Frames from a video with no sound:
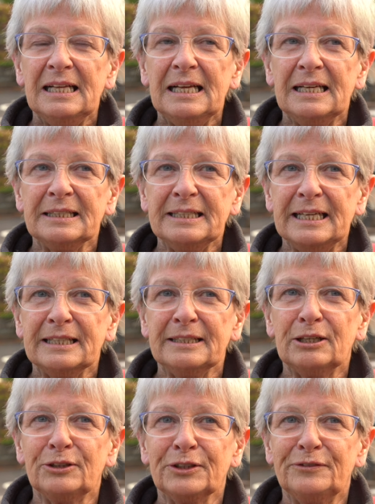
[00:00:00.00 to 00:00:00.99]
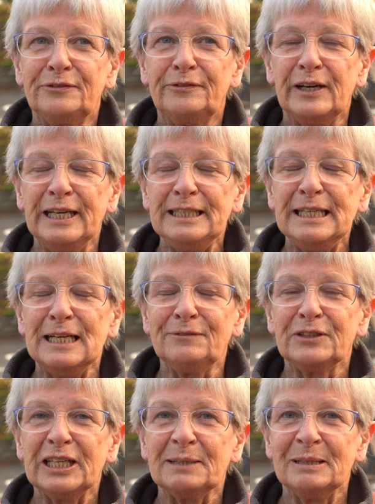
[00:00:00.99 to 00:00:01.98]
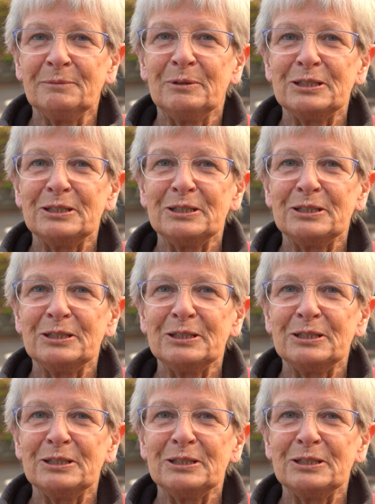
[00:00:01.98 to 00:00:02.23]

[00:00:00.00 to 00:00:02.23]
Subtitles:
And then on the Friday after he came in,